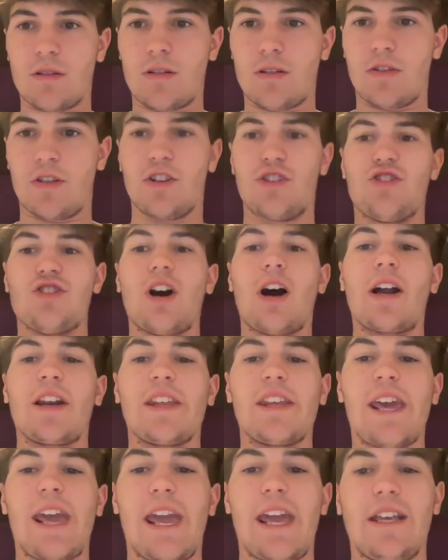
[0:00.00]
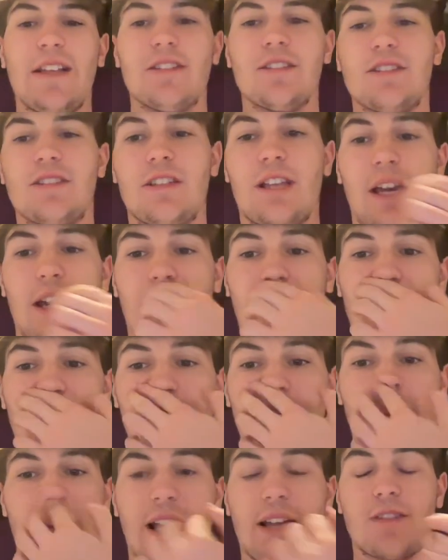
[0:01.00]
The Johnny Haynes stand.
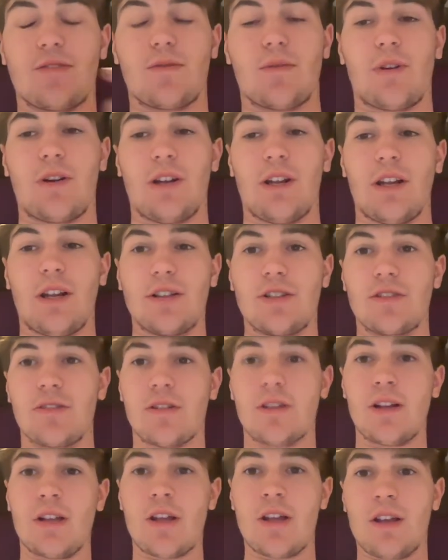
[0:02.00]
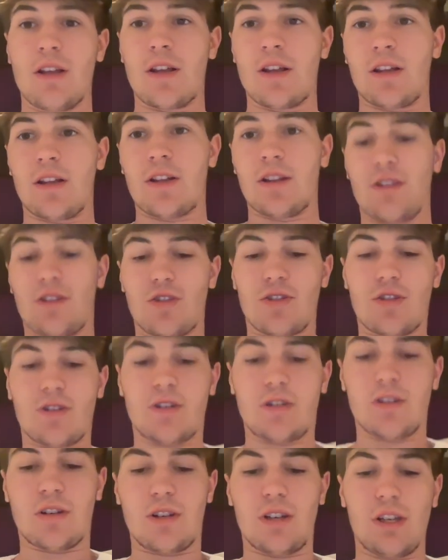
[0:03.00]
That's what it is.
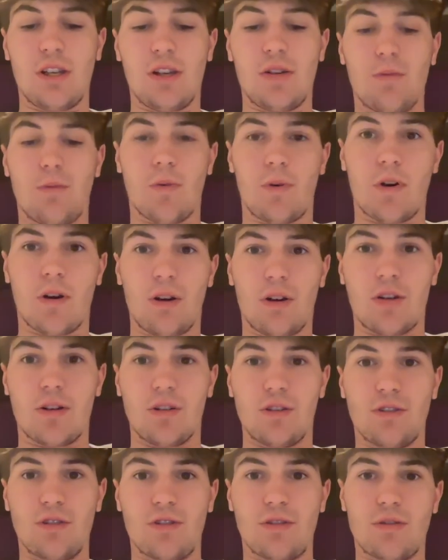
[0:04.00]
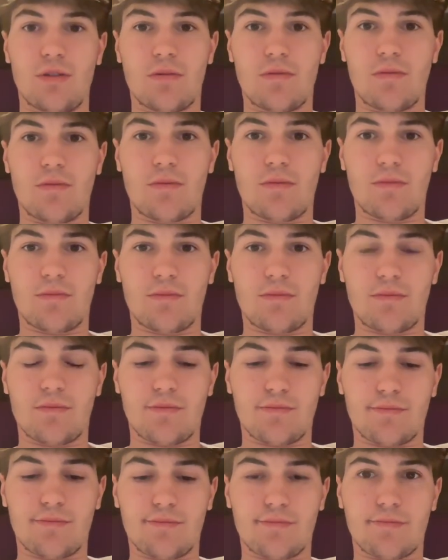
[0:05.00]
He was
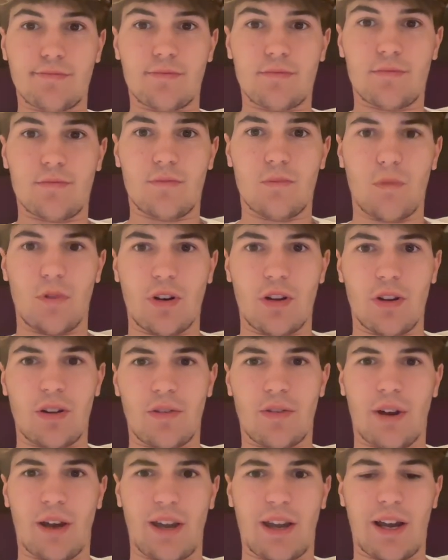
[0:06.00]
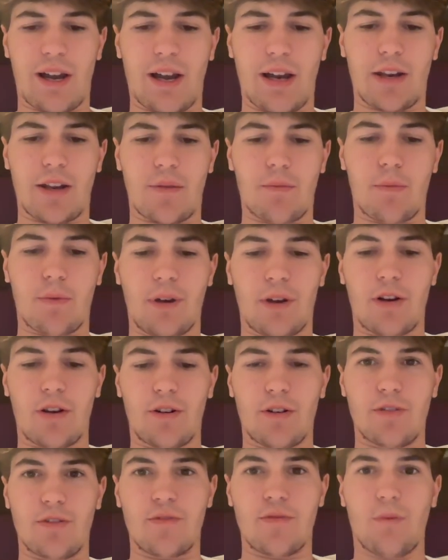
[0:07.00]
one of the iconic
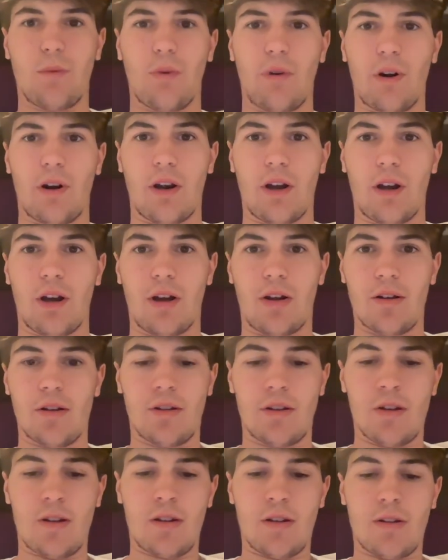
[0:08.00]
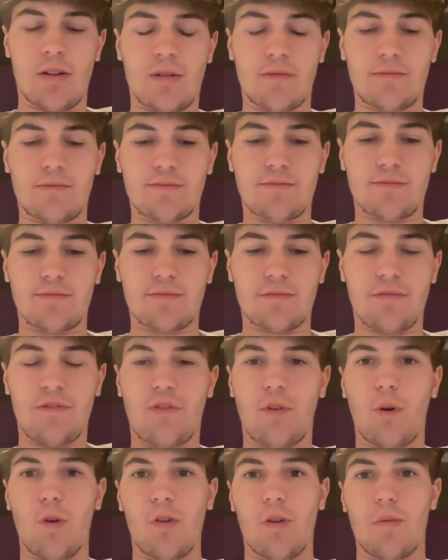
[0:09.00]
players for
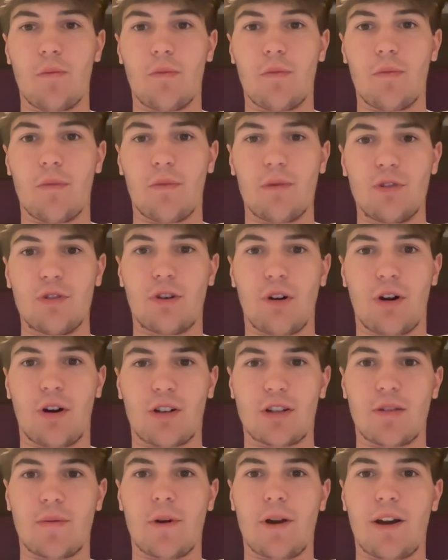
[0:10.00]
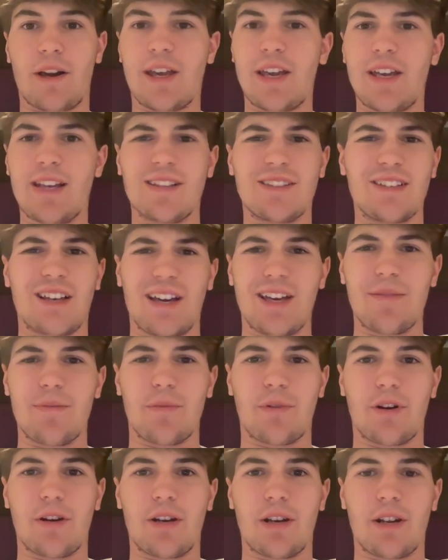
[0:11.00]
Fulham we talked about. I can't type
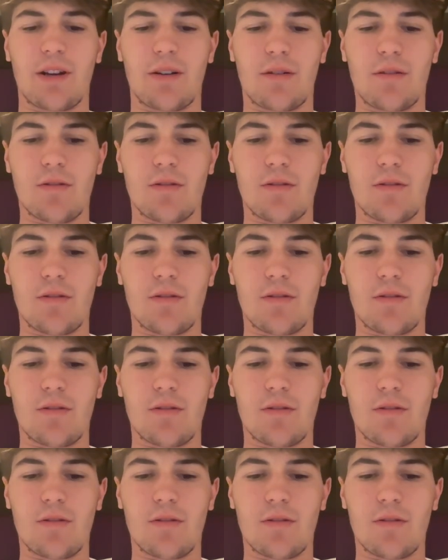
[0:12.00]
right now.